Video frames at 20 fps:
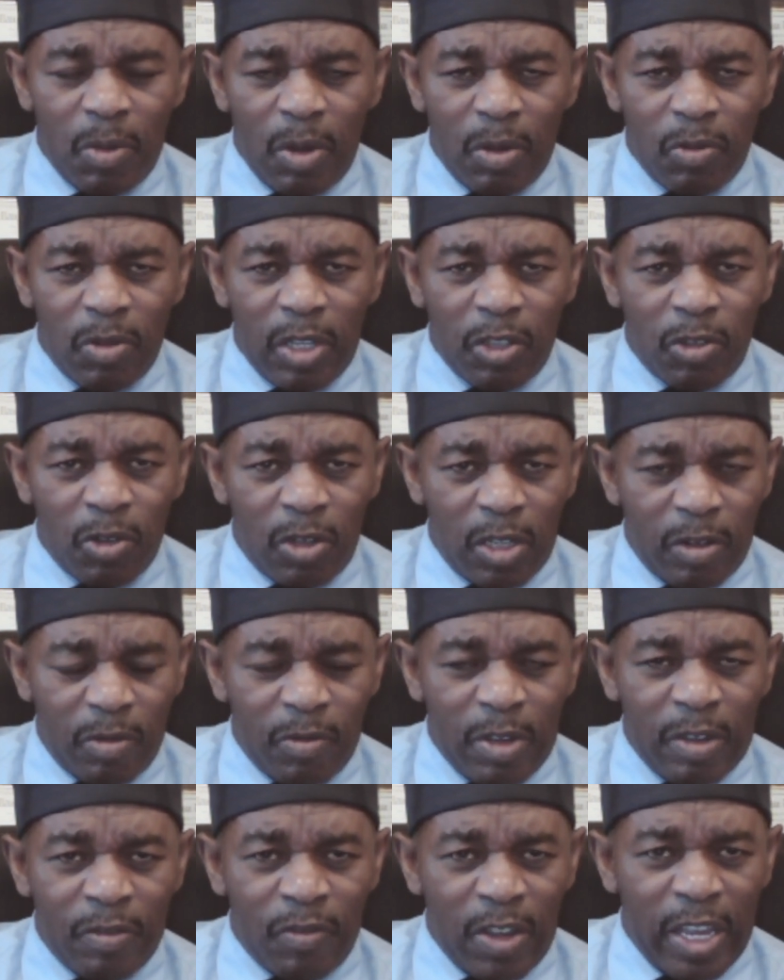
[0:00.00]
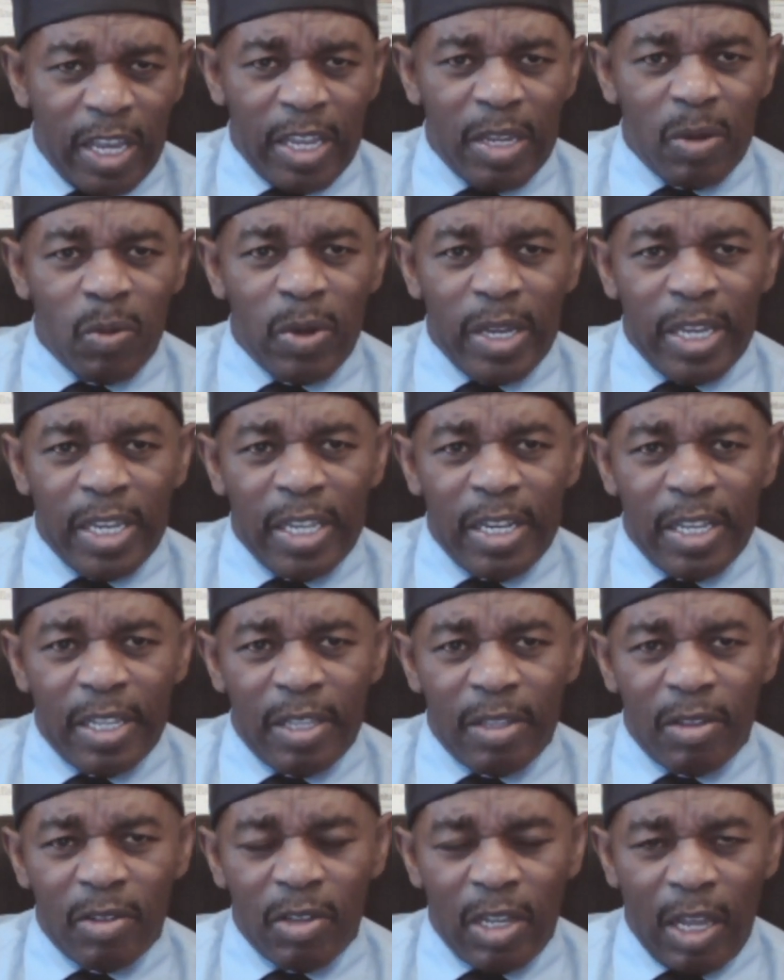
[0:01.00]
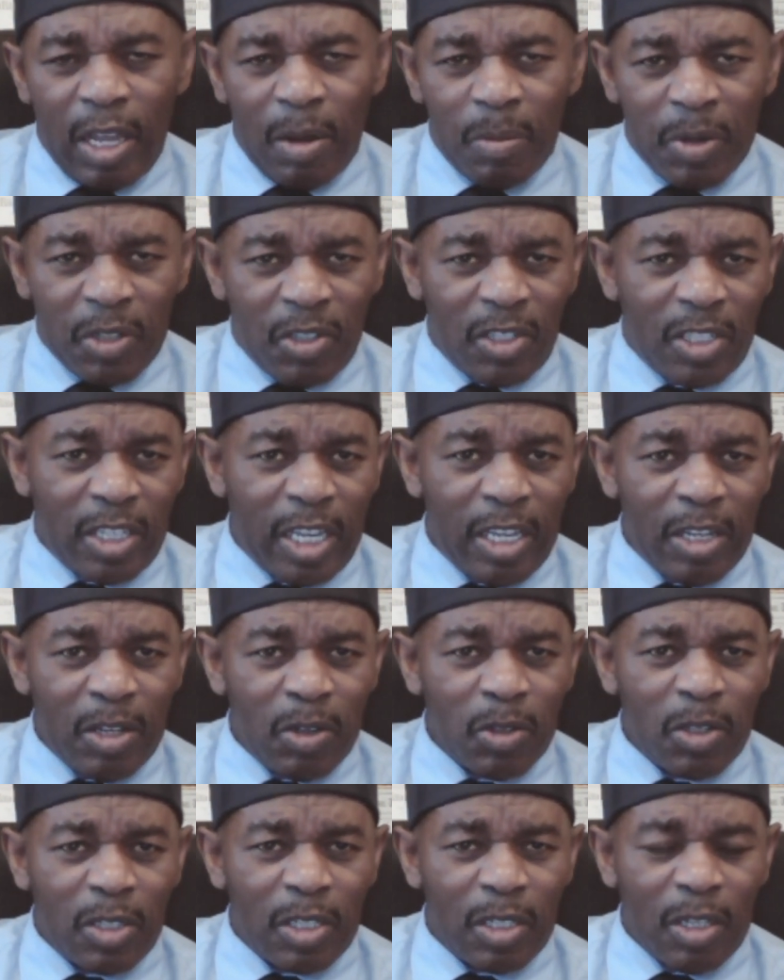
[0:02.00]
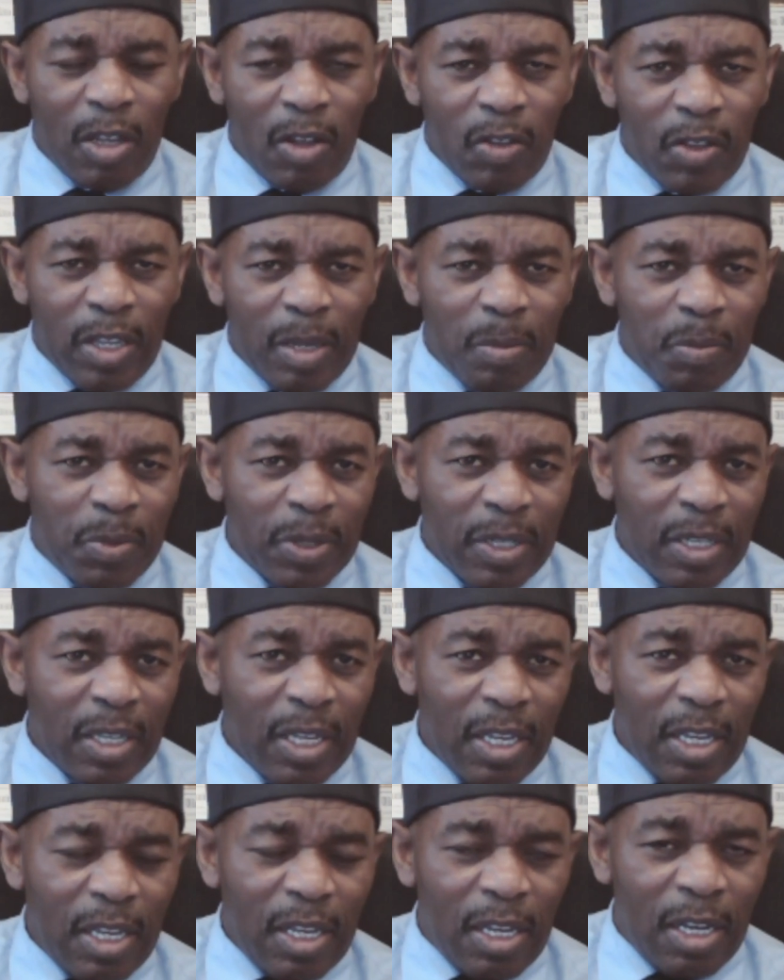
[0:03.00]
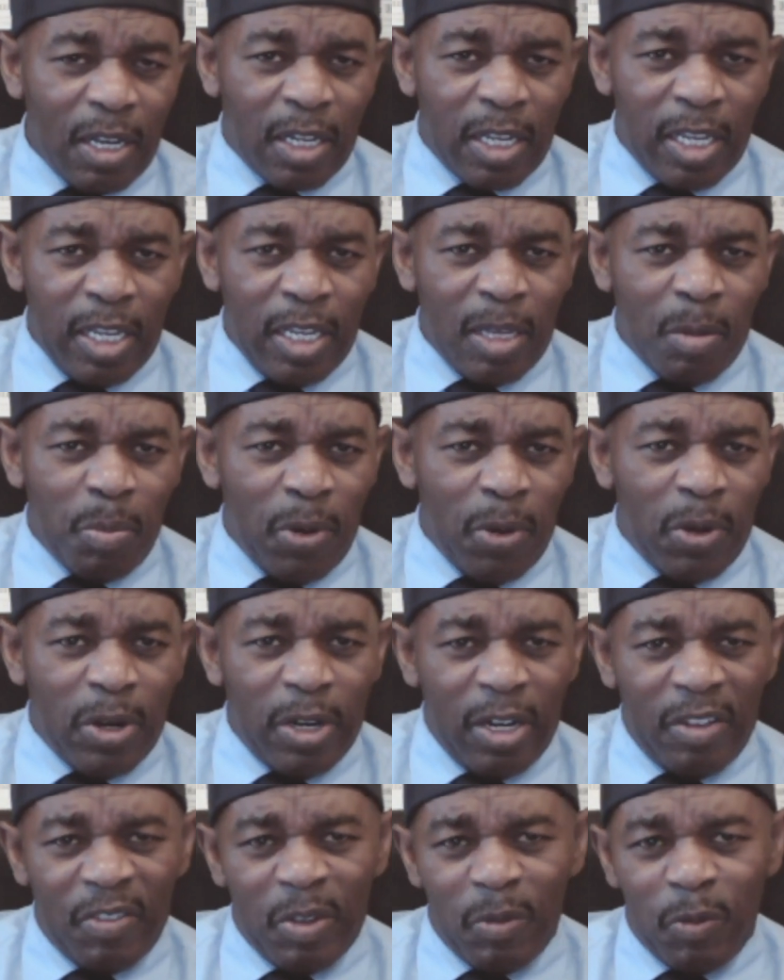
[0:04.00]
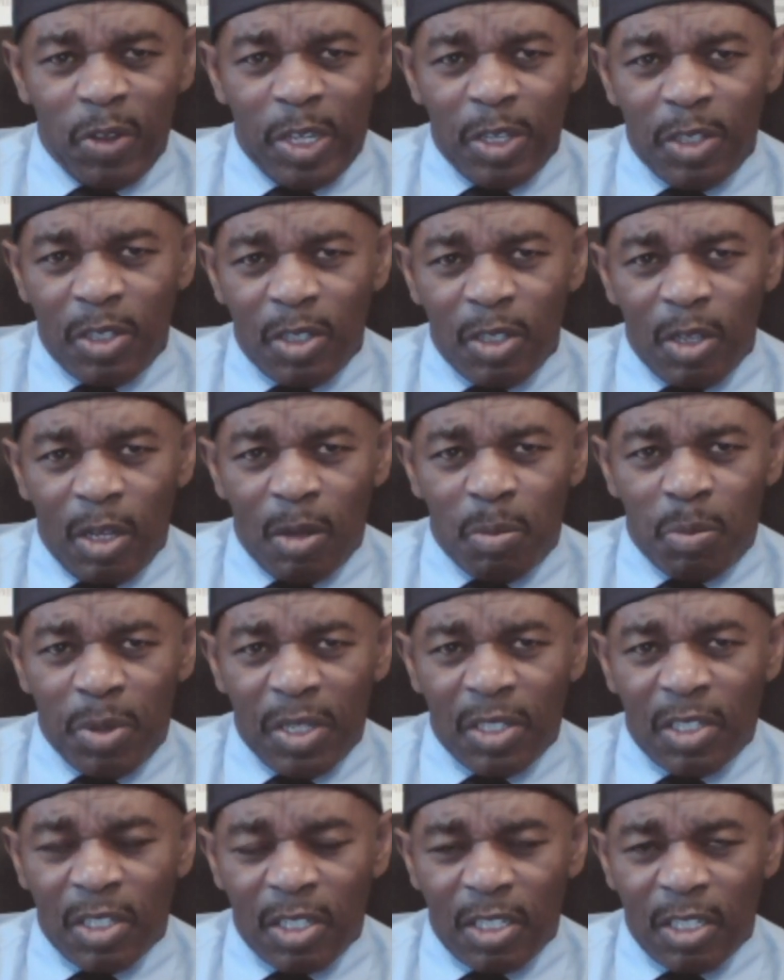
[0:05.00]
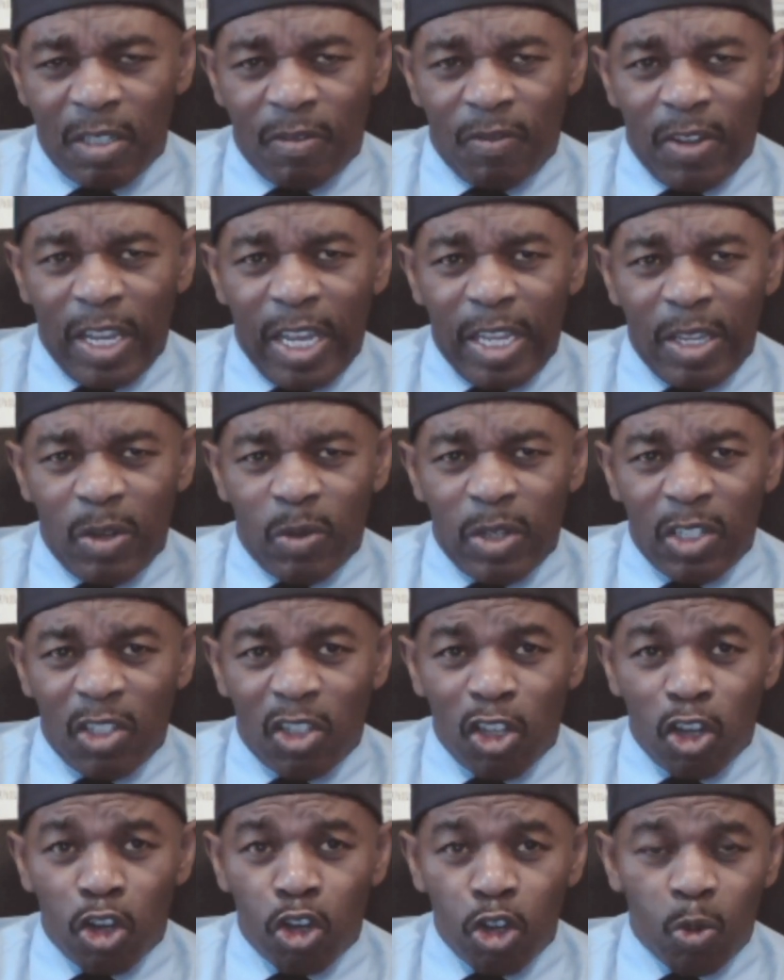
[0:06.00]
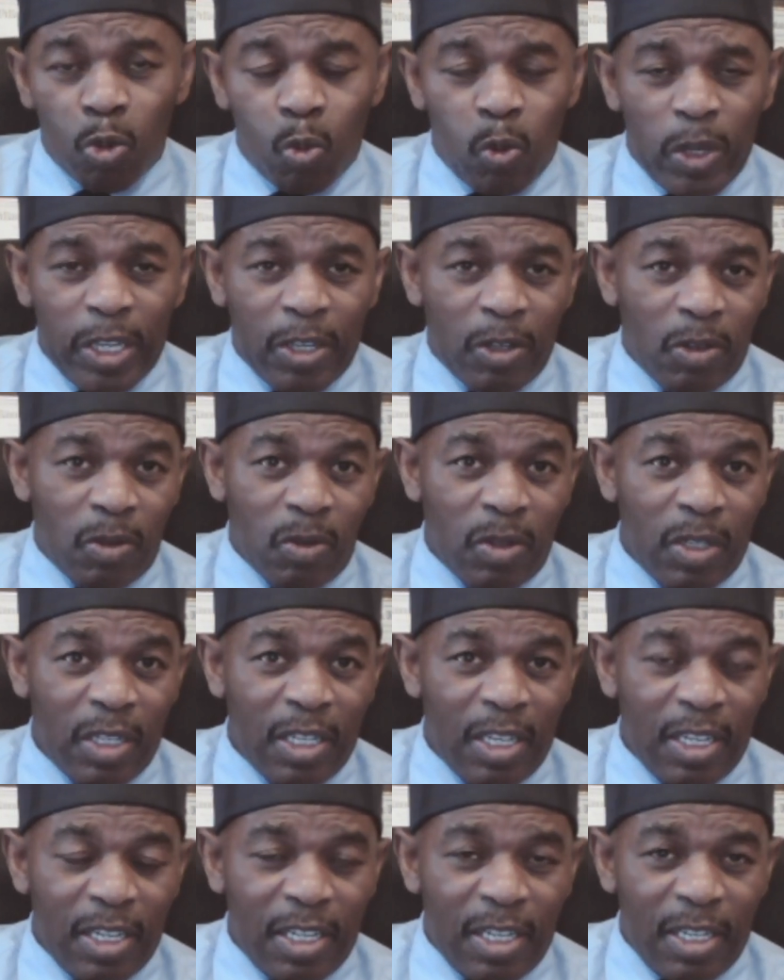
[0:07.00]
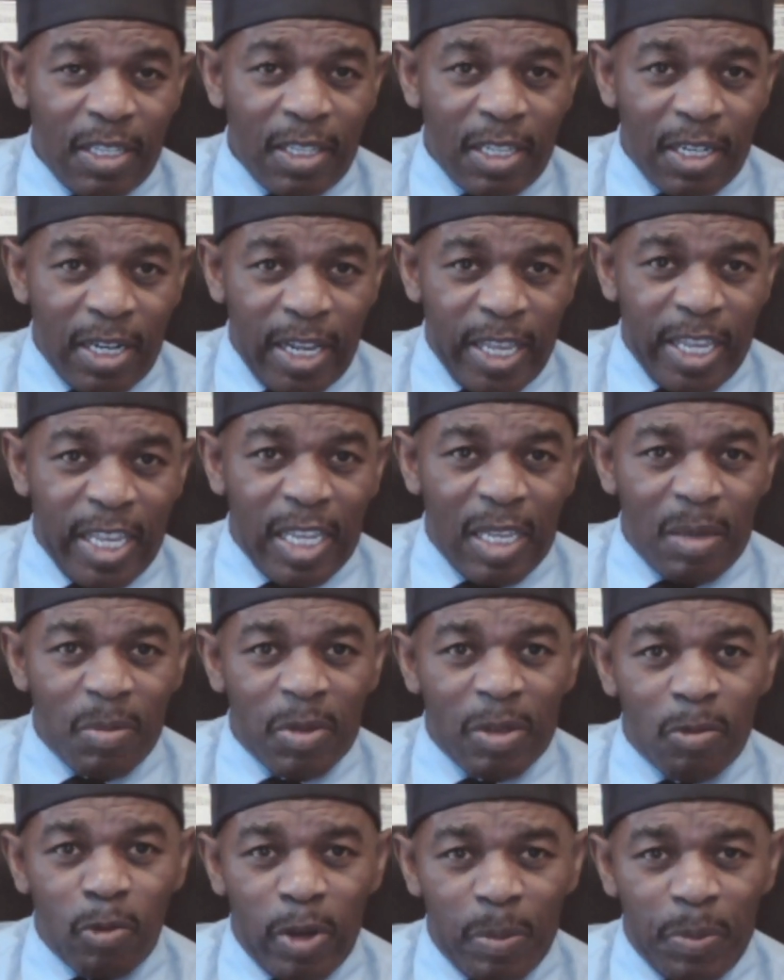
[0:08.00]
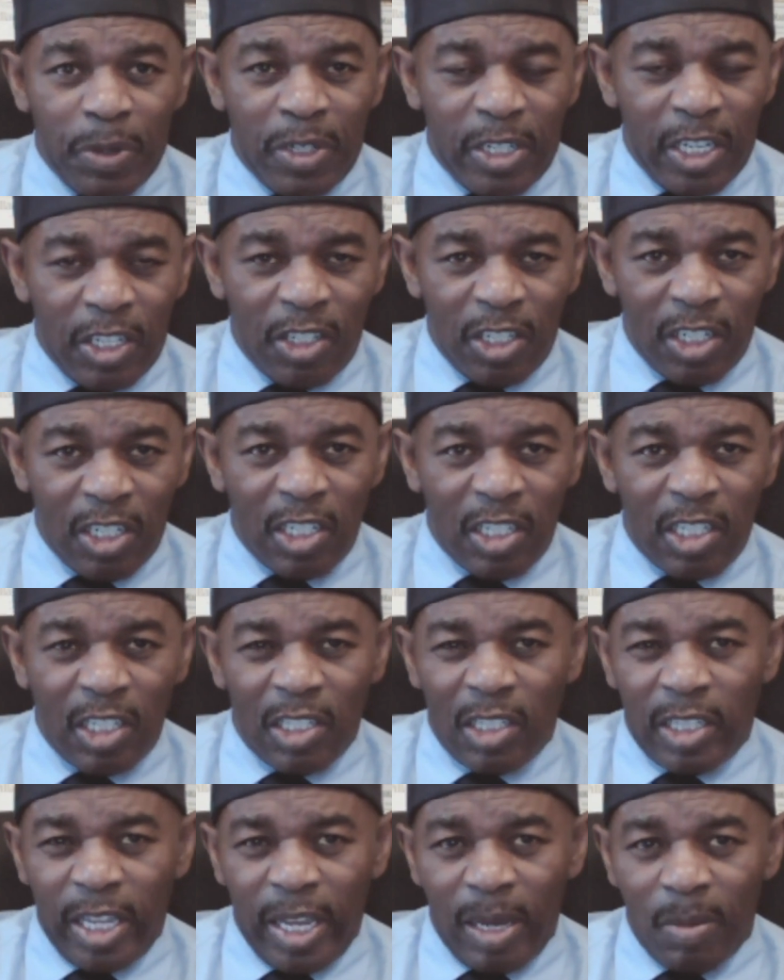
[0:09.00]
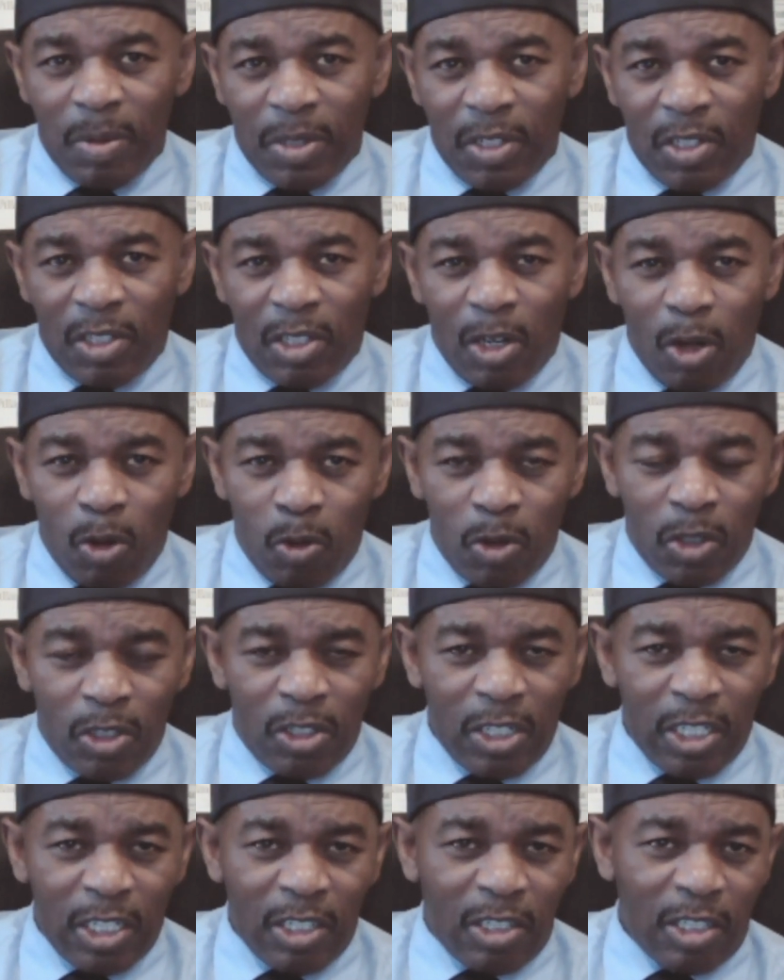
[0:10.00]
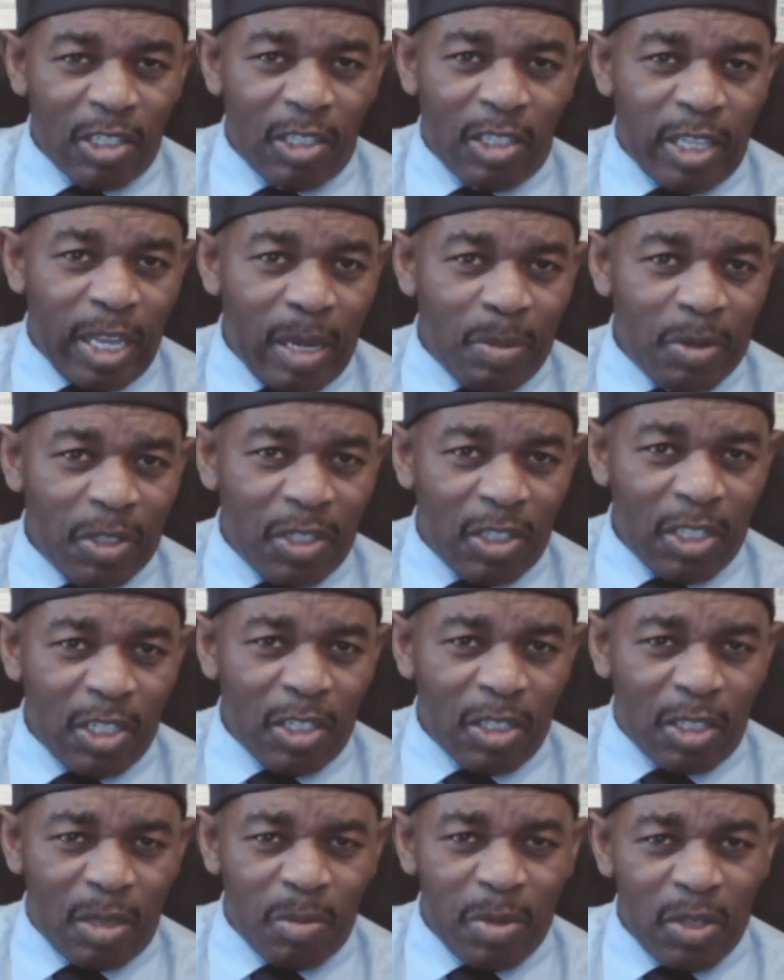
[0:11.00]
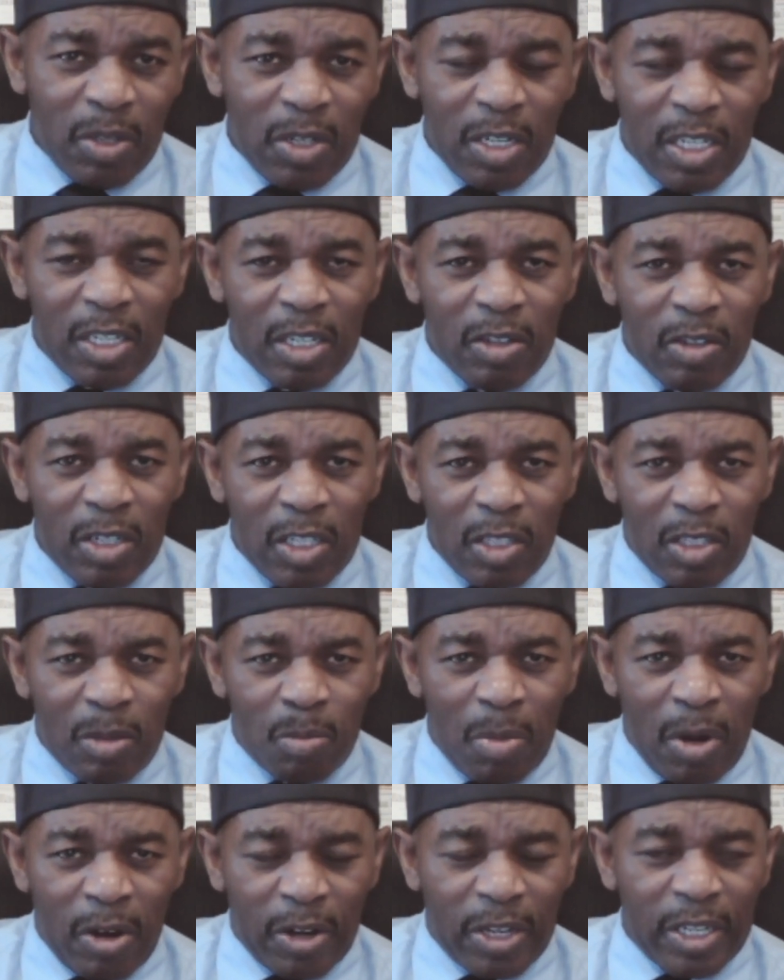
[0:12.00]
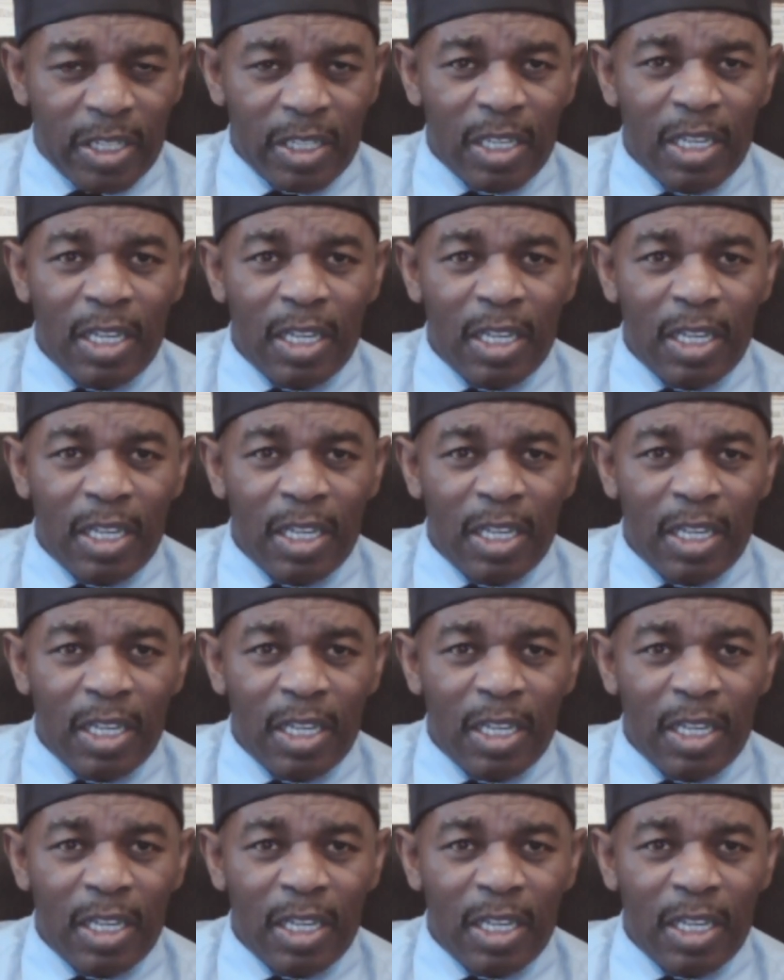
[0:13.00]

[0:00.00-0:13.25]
that you can evaluate and how much sales and all that. But a key component of a business's value is the goodwill. The name and reputation is established. The loyalty is established in its community or in its market.